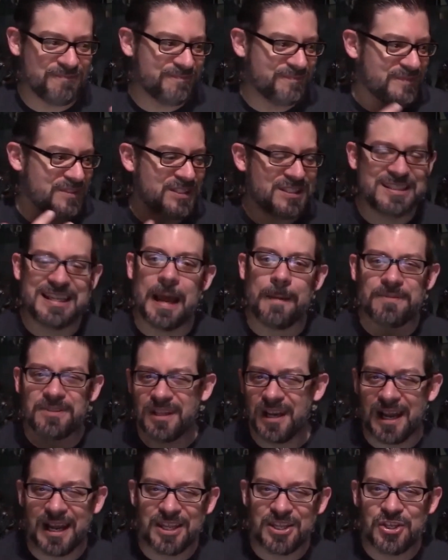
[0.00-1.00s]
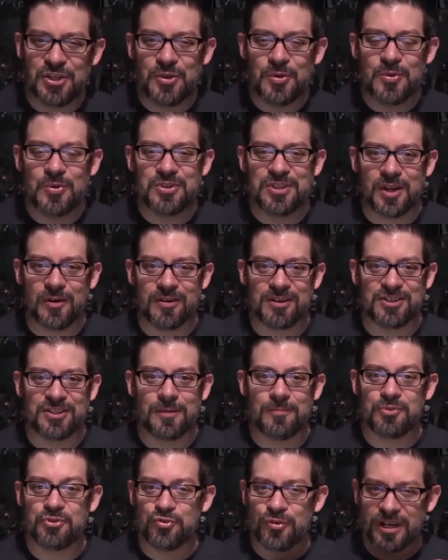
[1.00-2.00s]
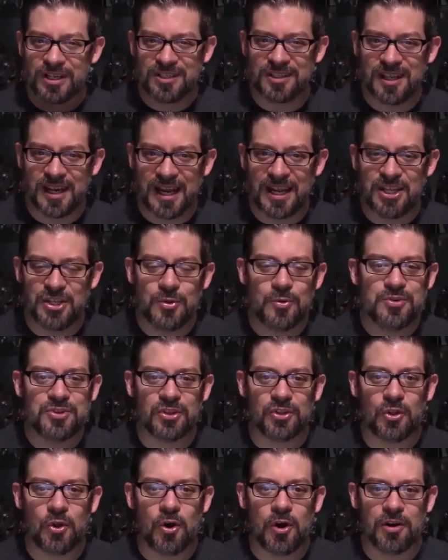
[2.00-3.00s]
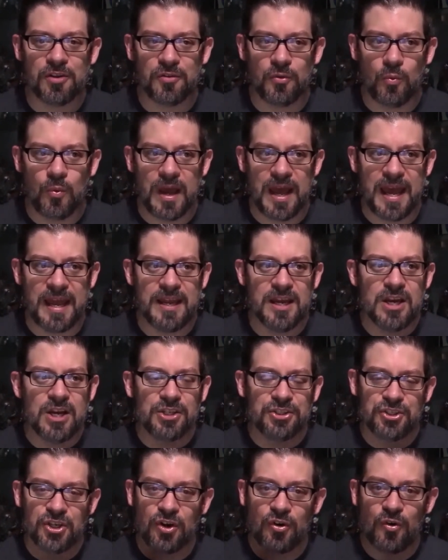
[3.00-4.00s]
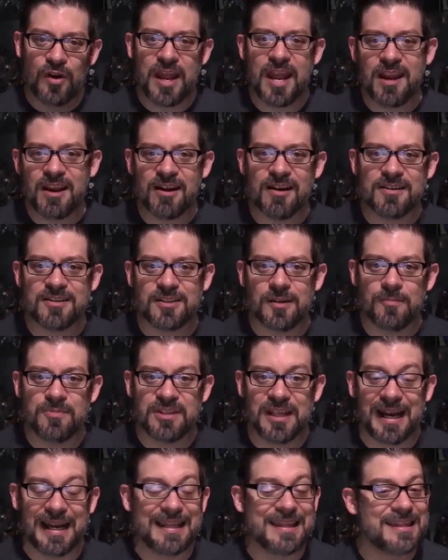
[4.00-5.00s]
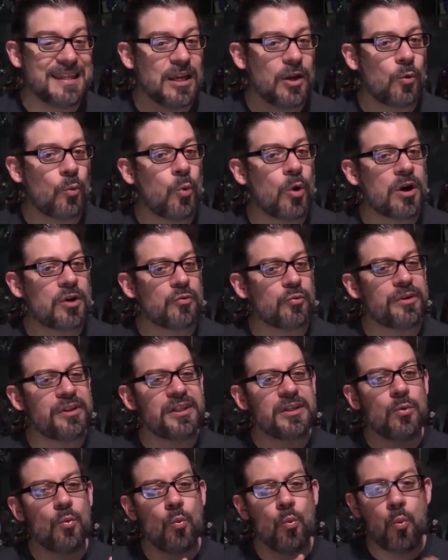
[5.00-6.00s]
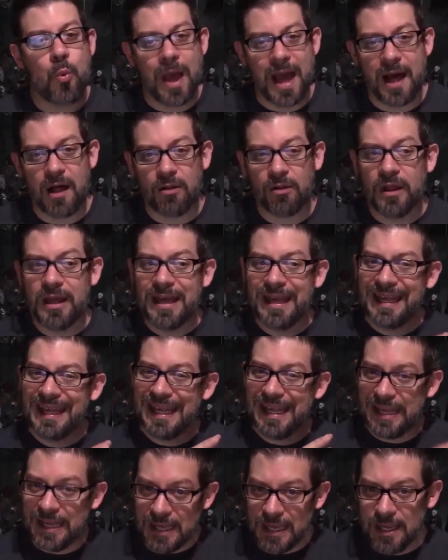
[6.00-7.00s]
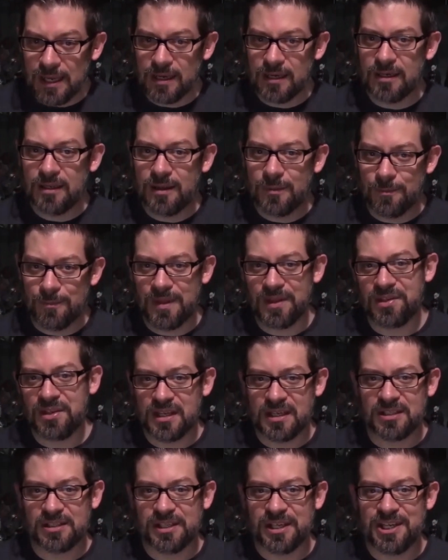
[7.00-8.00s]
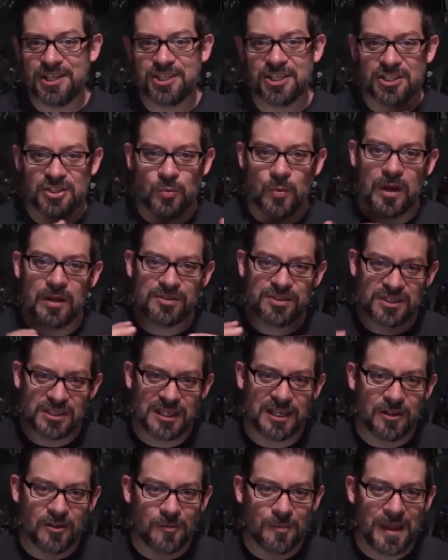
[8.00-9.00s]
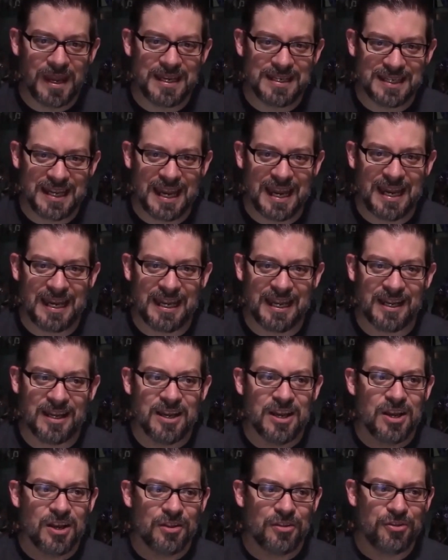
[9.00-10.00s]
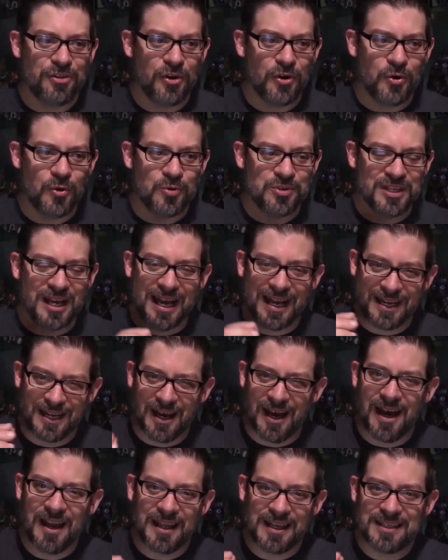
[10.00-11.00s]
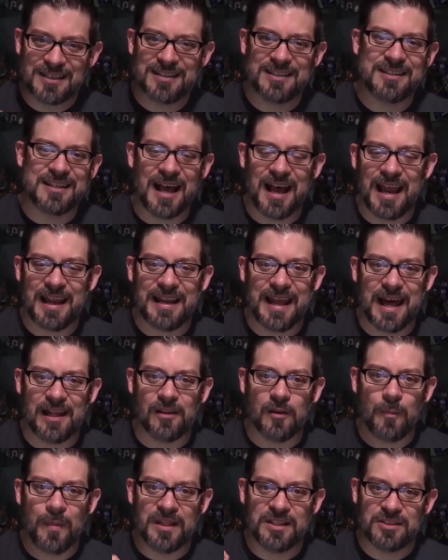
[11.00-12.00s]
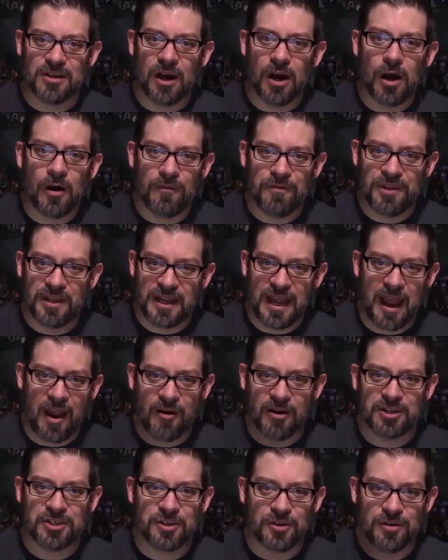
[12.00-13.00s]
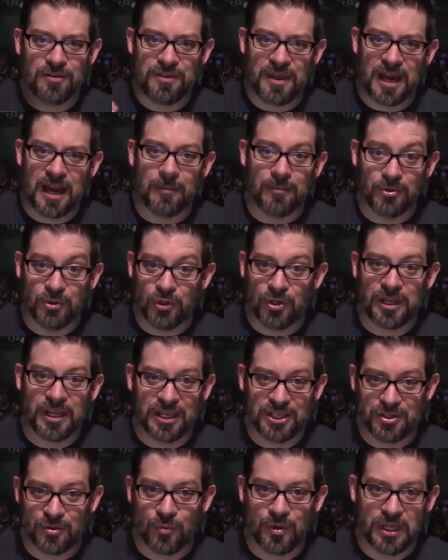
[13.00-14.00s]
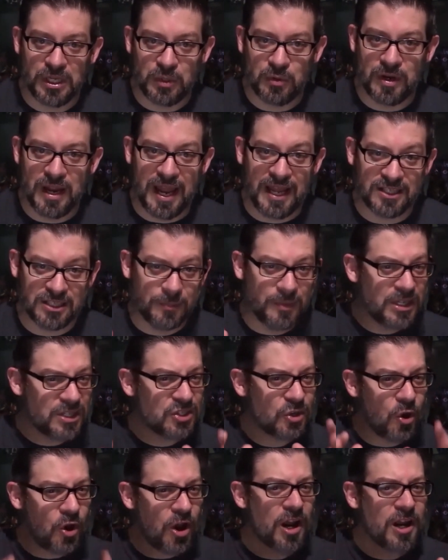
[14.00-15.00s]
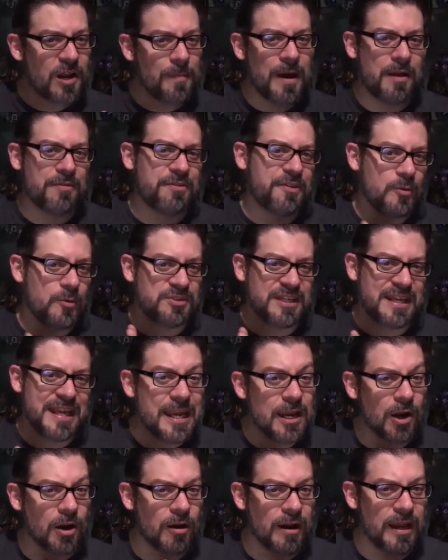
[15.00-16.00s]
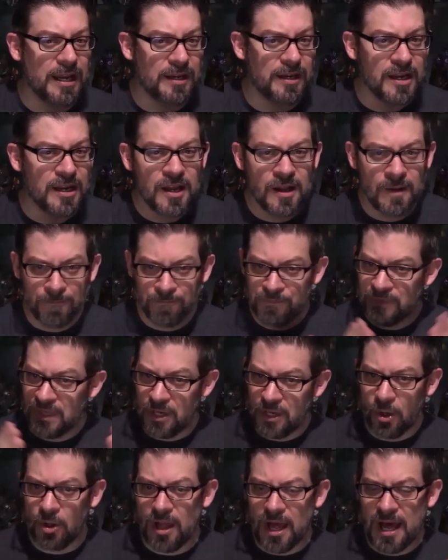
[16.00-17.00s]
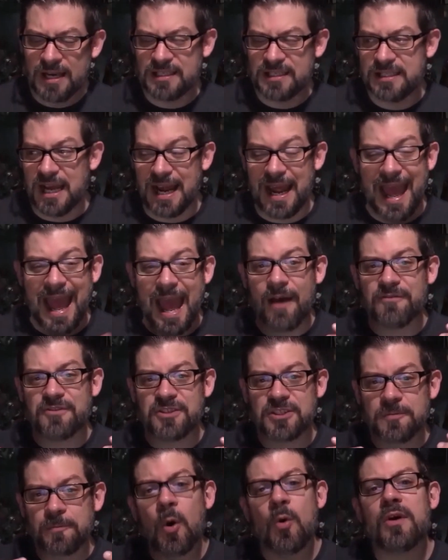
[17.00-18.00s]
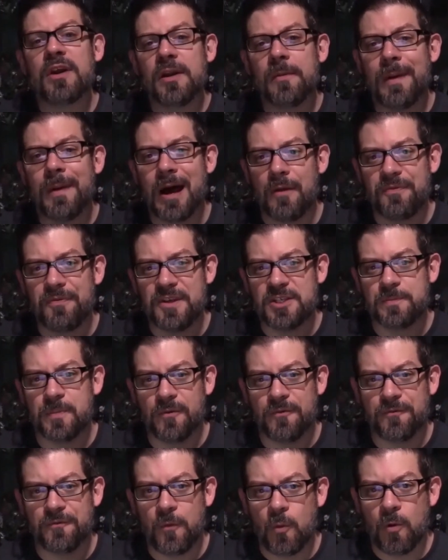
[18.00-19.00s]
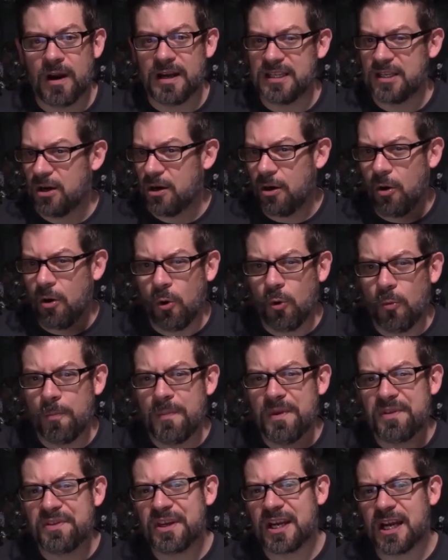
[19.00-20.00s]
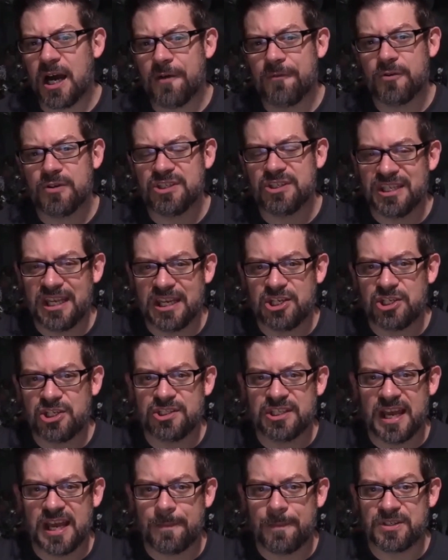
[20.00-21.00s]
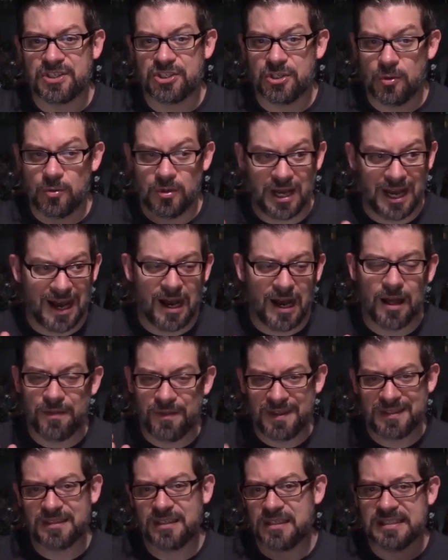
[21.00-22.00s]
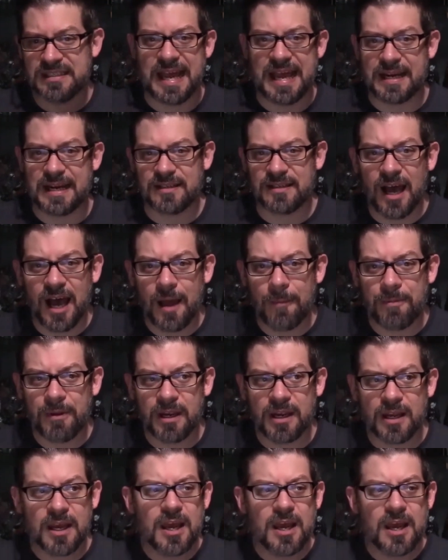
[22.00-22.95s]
steps that I use. There are some tricks that I use along the way to create customs that I think work really well in Mythic Legions while still maintaining those iconic design elements of the character that I'm looking to recreate. So I'm going to talk about those here. And in all honesty, I have spoken about this before. I did a whole Mythic Conversations episode on this exact topic,